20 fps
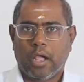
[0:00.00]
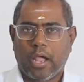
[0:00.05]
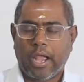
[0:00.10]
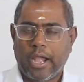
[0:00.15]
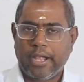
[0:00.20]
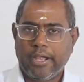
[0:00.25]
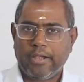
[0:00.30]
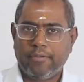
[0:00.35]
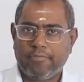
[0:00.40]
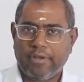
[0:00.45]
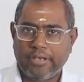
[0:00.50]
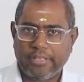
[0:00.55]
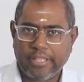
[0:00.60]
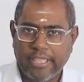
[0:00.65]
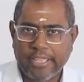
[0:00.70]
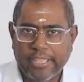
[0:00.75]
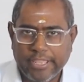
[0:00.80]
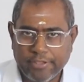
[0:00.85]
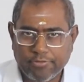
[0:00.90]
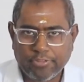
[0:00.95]
And when
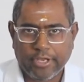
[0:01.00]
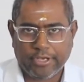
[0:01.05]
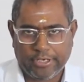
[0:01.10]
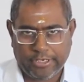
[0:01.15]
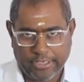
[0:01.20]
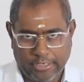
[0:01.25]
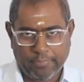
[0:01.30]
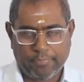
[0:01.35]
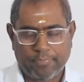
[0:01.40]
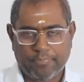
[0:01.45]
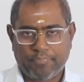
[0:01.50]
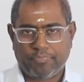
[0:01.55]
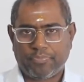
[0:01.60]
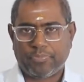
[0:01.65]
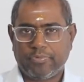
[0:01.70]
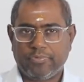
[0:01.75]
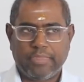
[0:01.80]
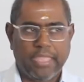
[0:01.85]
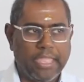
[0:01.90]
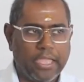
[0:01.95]
they give the
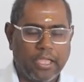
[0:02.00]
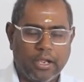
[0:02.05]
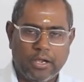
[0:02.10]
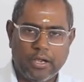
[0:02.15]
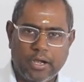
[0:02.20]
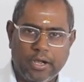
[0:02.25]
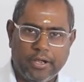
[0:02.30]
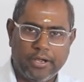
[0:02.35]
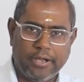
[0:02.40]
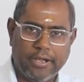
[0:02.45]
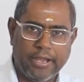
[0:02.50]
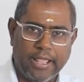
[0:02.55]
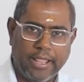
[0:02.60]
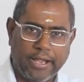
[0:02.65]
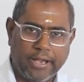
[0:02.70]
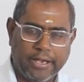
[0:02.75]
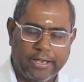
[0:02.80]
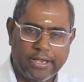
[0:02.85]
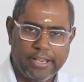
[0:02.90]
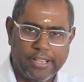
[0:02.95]
tip, they are not
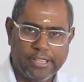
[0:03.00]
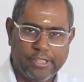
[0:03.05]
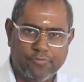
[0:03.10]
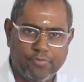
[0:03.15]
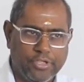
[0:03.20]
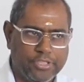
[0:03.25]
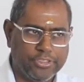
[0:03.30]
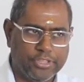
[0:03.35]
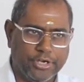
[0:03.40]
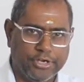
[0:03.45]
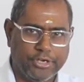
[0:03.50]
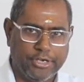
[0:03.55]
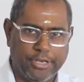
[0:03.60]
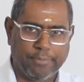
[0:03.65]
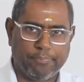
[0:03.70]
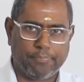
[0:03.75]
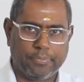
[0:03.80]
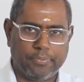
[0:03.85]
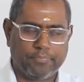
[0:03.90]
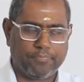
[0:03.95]
directly giving the
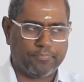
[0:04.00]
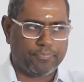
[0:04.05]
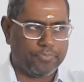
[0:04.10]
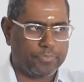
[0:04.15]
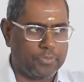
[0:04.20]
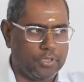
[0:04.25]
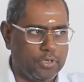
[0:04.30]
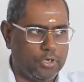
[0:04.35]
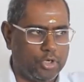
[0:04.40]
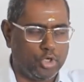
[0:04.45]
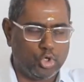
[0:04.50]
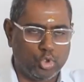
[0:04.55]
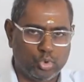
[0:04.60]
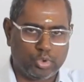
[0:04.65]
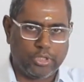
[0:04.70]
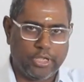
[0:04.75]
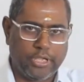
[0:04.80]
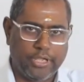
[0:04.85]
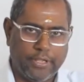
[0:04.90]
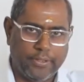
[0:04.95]
tip to
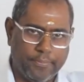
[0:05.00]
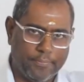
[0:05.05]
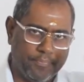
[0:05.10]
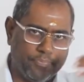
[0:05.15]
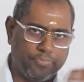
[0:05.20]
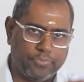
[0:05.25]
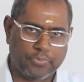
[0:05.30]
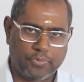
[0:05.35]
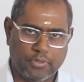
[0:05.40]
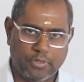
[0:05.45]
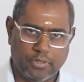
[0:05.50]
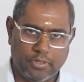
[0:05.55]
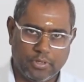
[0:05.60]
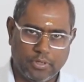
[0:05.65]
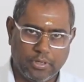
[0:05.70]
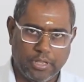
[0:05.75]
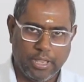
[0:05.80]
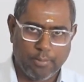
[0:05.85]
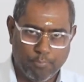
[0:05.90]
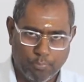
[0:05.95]
the
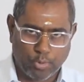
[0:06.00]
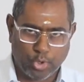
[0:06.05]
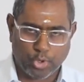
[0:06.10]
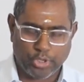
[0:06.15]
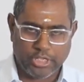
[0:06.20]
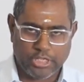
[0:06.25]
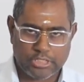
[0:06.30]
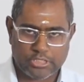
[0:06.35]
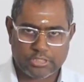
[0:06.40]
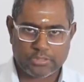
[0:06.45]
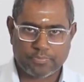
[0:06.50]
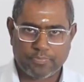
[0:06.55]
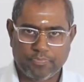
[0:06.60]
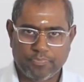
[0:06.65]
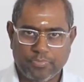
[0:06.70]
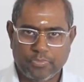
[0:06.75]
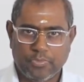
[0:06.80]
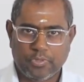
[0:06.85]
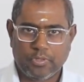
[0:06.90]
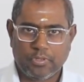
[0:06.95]
employees.
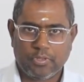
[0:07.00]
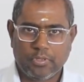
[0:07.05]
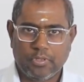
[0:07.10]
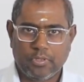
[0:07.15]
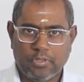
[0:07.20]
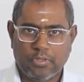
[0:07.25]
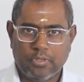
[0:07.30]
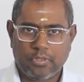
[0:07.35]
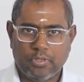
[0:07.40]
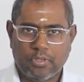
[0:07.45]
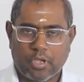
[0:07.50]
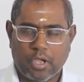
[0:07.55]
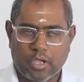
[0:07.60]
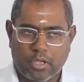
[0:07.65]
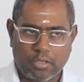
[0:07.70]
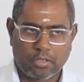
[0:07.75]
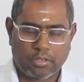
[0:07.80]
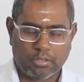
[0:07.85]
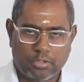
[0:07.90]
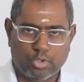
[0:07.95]

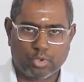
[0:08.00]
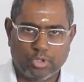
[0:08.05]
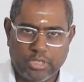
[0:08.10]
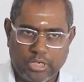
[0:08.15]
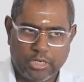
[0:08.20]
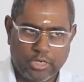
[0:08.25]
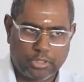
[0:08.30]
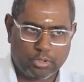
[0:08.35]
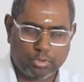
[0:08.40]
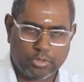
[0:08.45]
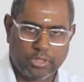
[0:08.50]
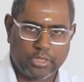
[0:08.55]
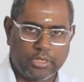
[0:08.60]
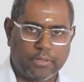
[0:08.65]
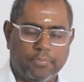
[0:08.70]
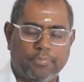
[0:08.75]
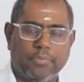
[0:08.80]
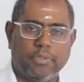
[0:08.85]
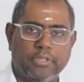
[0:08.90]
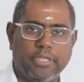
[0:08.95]

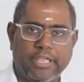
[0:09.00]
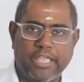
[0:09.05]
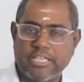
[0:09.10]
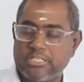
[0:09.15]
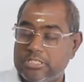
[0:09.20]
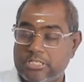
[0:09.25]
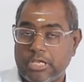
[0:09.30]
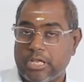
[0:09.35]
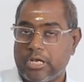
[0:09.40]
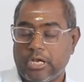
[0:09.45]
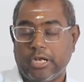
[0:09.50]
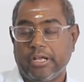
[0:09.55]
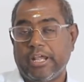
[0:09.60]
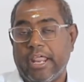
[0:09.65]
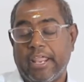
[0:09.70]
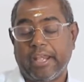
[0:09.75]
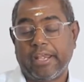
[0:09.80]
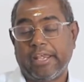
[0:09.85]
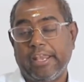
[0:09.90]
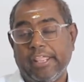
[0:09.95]
The guests are not
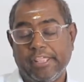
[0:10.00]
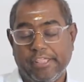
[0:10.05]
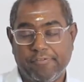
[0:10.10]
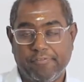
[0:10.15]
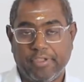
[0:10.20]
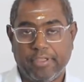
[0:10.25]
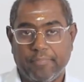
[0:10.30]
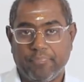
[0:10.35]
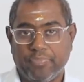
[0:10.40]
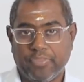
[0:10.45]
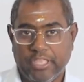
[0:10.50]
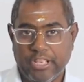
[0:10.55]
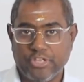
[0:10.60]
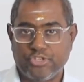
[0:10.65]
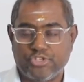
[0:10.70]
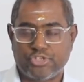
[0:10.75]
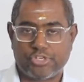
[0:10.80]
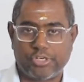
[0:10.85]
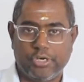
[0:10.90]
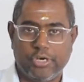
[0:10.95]
directly giving.
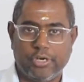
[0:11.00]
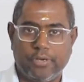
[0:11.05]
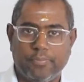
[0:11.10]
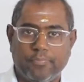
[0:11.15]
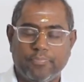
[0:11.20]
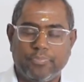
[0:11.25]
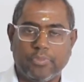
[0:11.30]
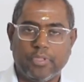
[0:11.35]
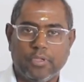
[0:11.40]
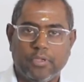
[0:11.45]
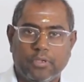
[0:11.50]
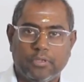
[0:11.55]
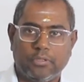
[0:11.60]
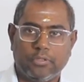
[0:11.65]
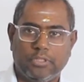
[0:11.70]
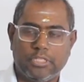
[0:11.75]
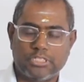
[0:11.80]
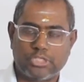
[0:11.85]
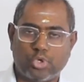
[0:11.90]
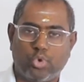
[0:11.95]
Instead,
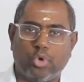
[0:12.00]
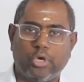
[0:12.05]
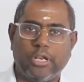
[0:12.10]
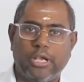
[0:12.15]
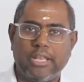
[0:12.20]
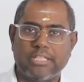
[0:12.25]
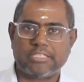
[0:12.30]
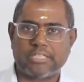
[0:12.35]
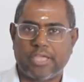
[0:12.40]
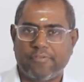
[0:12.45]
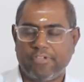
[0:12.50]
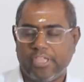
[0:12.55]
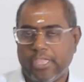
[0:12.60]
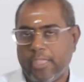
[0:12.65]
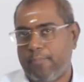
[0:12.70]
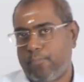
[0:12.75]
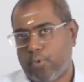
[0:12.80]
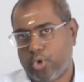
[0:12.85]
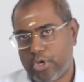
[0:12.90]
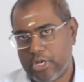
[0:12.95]
this hotel is
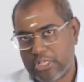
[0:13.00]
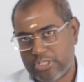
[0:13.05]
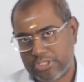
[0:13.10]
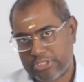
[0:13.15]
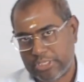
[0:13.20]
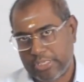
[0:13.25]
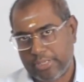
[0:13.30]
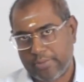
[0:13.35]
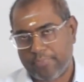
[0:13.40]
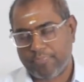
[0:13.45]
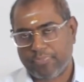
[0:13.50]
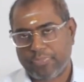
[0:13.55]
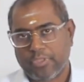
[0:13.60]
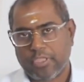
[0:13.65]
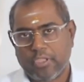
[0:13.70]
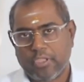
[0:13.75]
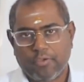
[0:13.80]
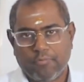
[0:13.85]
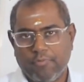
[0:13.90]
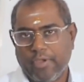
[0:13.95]
having a policy
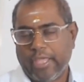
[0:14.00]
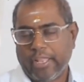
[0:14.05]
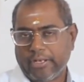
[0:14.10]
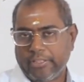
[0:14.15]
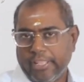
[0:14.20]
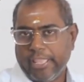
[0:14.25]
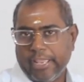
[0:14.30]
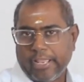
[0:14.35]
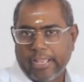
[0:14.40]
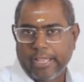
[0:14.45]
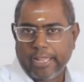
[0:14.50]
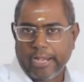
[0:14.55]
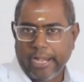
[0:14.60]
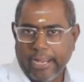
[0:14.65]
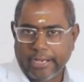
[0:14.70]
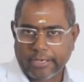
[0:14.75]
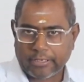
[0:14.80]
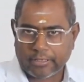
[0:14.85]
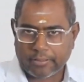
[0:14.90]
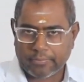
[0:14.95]
where they
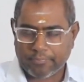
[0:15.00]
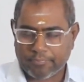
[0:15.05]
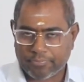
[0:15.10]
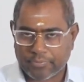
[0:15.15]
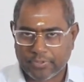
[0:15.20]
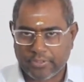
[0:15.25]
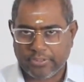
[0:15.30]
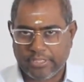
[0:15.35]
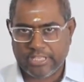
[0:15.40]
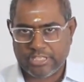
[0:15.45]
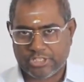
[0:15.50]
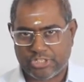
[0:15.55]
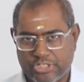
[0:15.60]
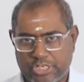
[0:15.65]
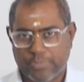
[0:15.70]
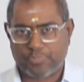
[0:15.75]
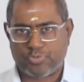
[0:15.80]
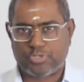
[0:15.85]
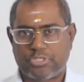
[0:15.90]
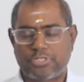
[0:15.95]
collect
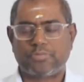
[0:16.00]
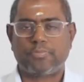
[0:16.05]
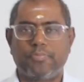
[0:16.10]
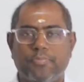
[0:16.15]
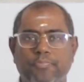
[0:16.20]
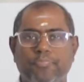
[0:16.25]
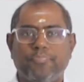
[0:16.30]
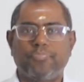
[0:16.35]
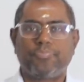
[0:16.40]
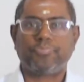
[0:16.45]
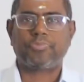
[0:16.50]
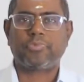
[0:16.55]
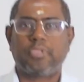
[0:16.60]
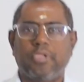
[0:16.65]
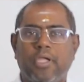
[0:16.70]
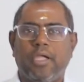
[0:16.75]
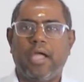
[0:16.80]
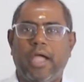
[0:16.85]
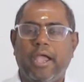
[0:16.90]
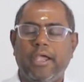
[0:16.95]
these tips
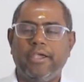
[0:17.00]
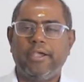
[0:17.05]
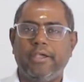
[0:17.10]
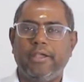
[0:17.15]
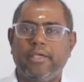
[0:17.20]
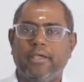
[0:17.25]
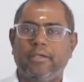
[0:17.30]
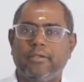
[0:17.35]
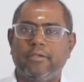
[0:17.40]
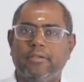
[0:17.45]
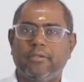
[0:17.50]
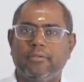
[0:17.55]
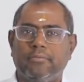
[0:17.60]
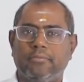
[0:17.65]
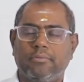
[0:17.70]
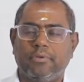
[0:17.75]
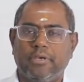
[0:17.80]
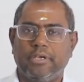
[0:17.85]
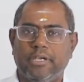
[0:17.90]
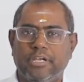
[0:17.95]
and
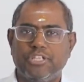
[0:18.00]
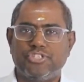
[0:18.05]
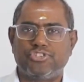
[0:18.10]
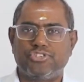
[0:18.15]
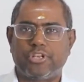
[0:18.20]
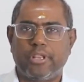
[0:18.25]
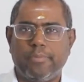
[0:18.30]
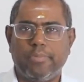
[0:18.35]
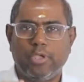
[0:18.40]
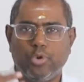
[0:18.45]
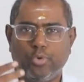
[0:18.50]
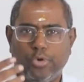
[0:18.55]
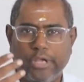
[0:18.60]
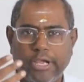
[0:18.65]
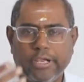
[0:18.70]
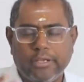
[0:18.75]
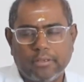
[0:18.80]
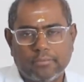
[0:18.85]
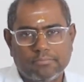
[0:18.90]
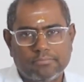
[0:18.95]
distribute
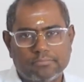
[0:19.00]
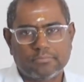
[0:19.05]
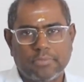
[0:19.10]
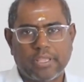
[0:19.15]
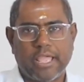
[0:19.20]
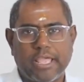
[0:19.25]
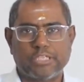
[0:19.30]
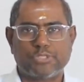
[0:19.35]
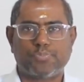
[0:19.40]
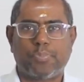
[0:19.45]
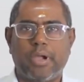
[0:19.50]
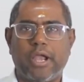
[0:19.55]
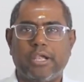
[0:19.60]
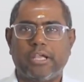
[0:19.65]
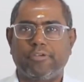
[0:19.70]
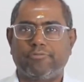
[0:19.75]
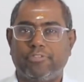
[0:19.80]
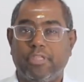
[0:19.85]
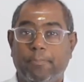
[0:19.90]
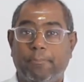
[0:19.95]
it as
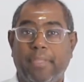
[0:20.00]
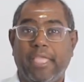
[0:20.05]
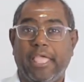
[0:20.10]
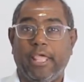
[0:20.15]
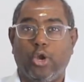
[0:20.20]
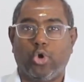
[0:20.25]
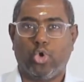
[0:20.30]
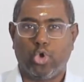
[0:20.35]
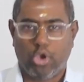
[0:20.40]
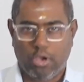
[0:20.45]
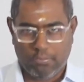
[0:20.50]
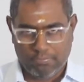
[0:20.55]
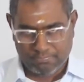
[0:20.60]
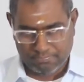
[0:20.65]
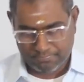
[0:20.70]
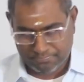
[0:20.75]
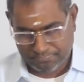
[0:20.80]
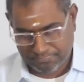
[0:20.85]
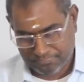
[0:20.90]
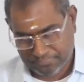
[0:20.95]
part of the
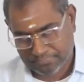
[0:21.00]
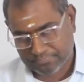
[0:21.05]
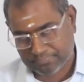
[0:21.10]
payroll